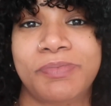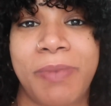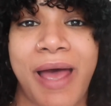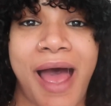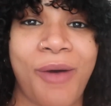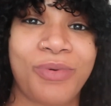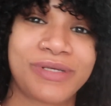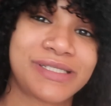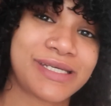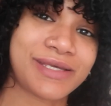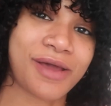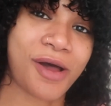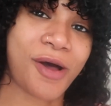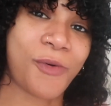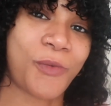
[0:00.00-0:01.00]
But I will see
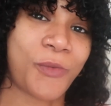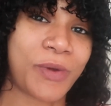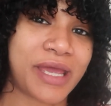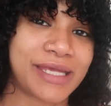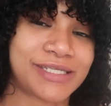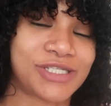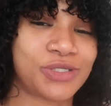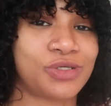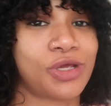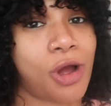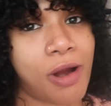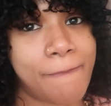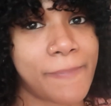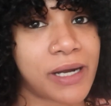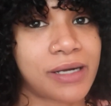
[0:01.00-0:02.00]
y'all when we get to
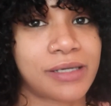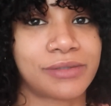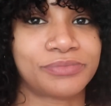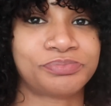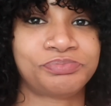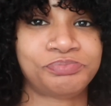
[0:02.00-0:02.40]
Yardbird.